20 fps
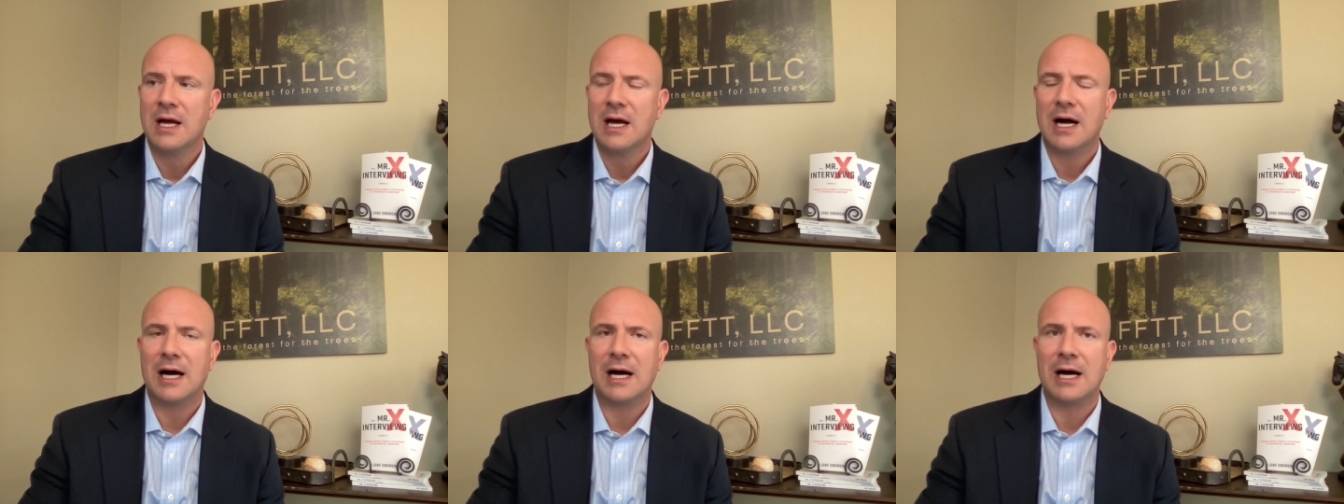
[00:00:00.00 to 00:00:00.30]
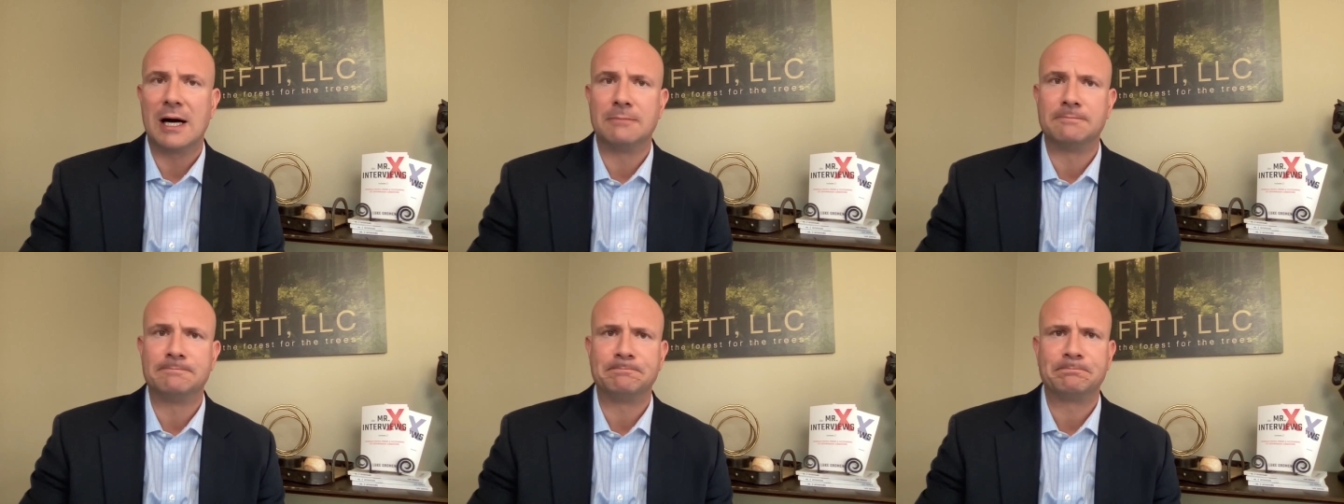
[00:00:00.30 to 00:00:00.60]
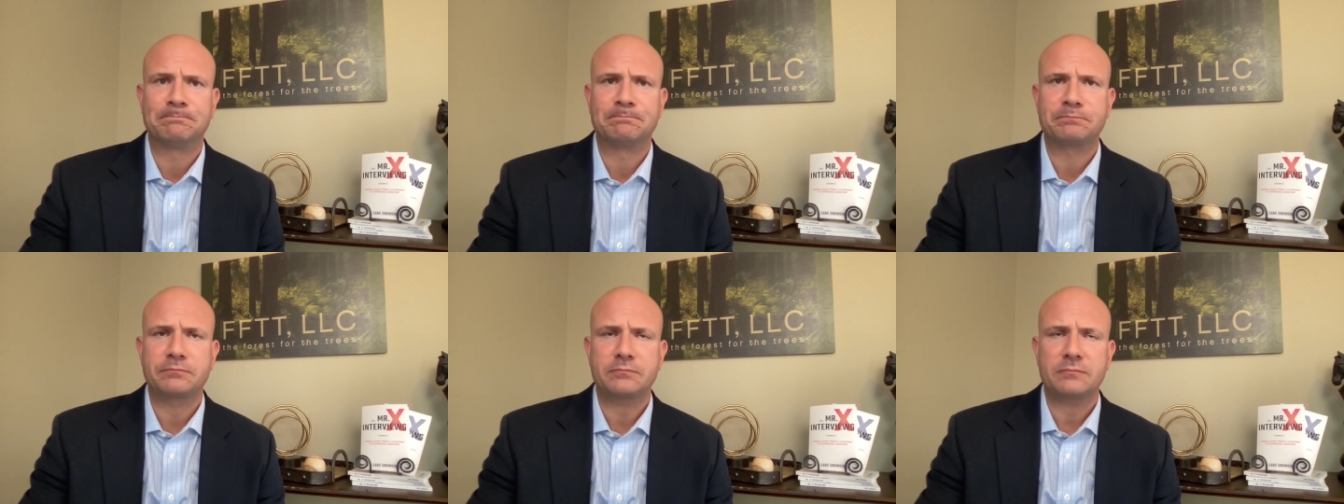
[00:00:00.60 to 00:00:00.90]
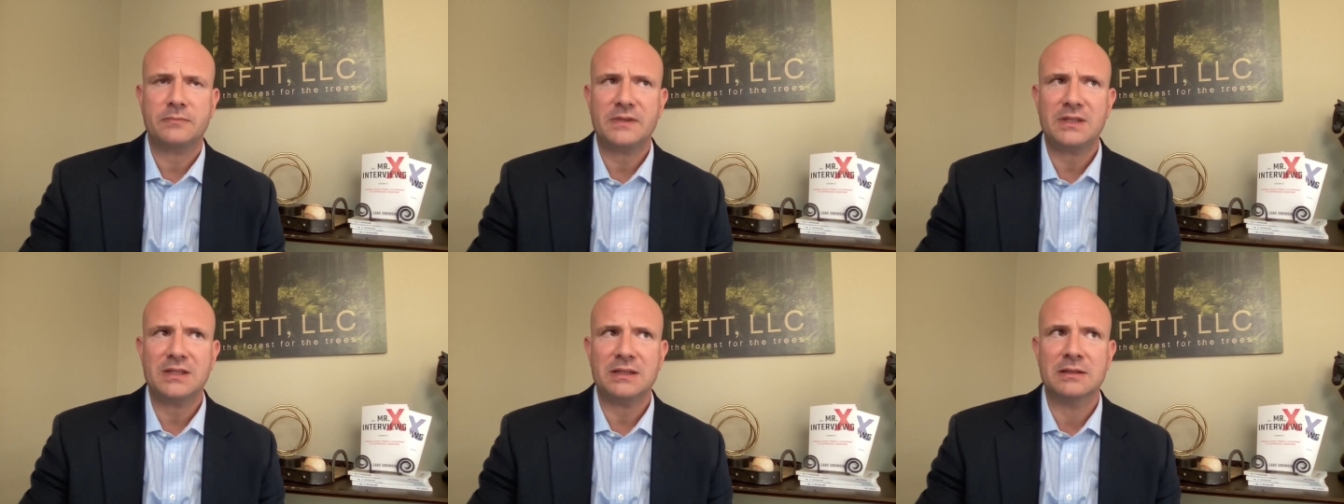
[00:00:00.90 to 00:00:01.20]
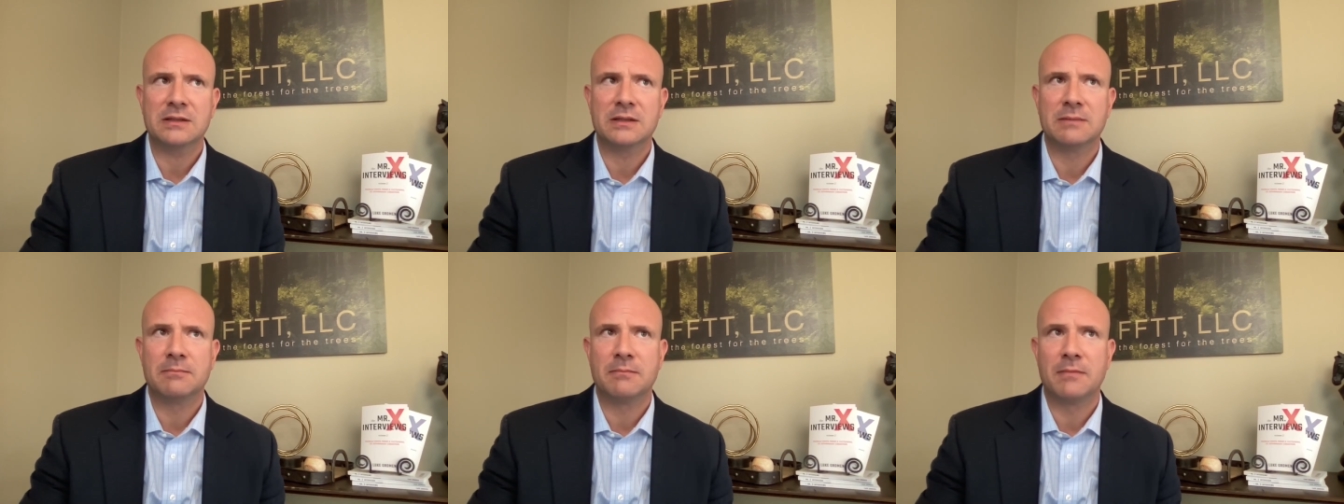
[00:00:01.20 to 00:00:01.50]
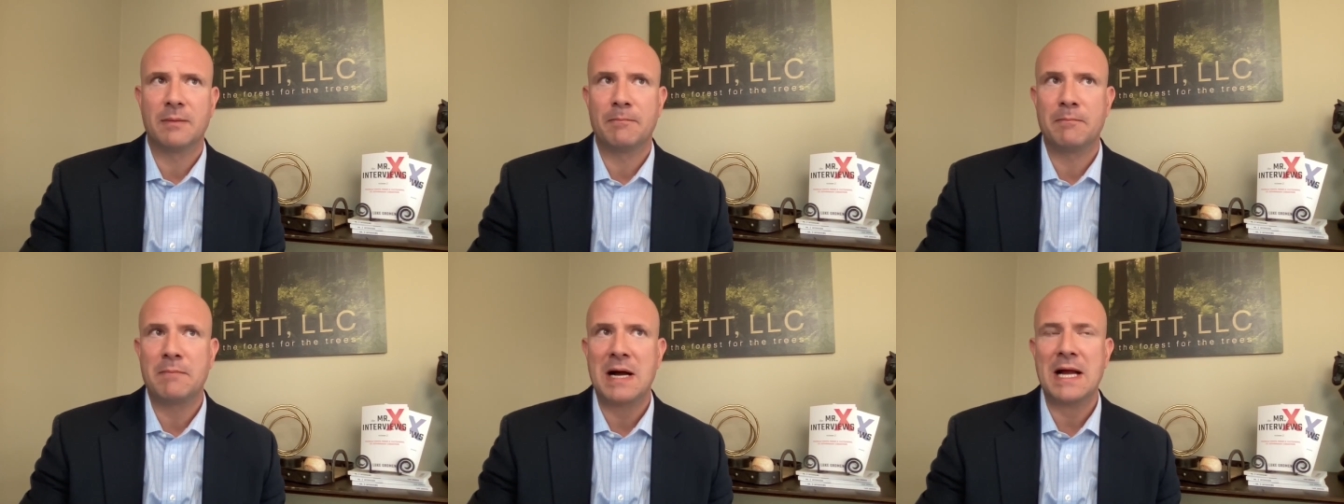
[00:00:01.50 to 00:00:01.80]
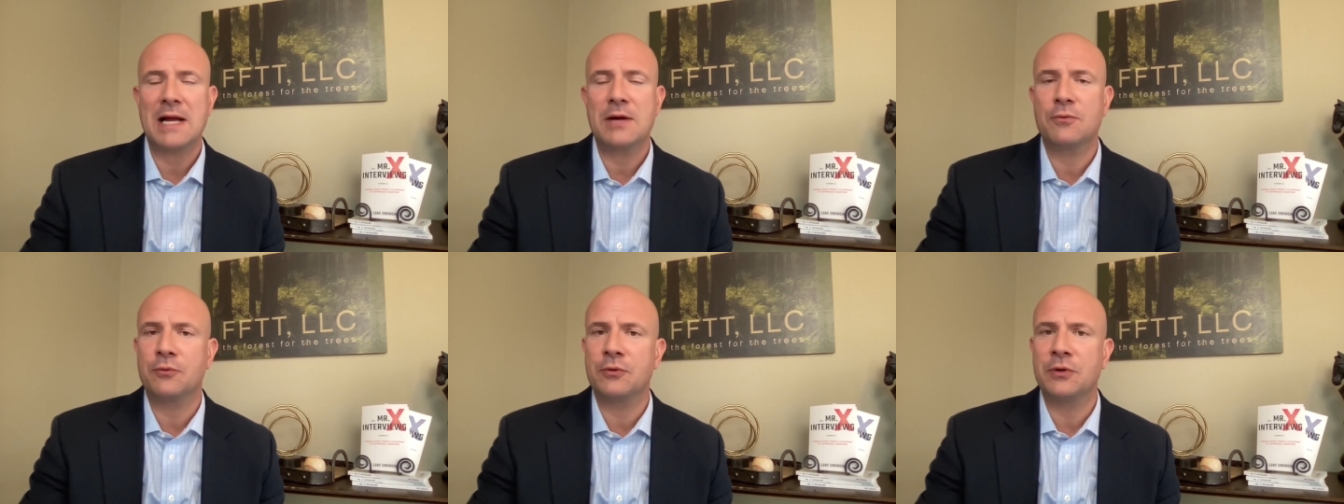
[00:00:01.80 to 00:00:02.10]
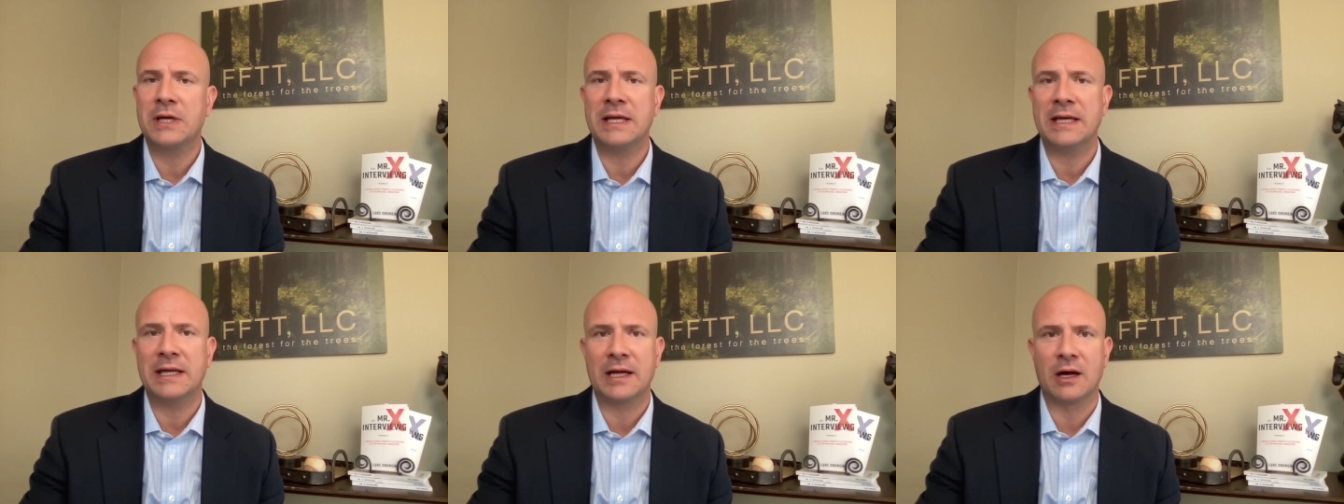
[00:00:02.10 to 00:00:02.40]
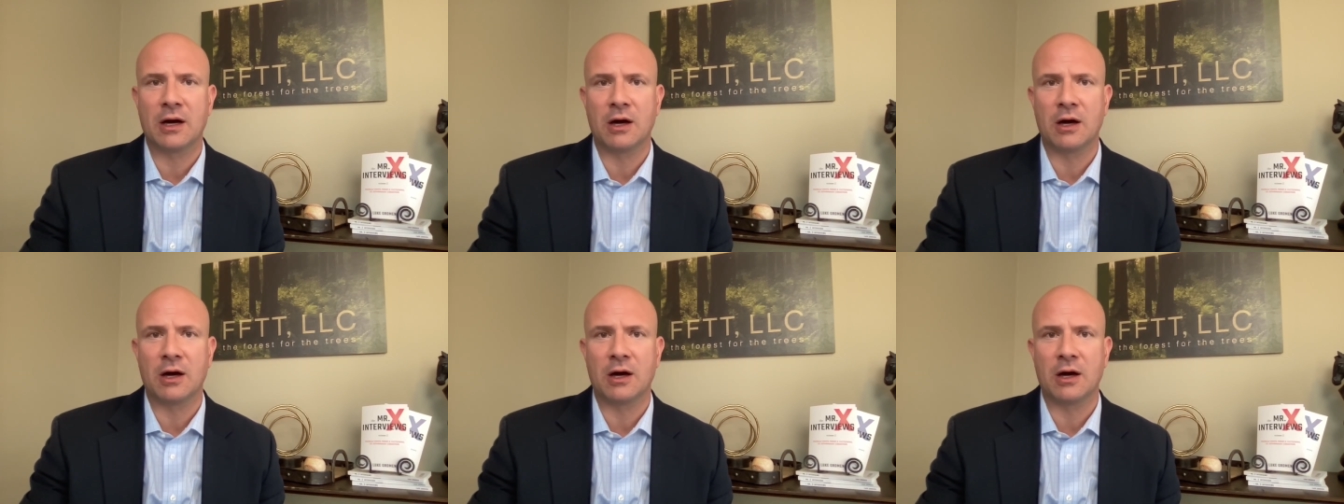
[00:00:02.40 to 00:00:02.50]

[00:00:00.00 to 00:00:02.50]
Um, my reading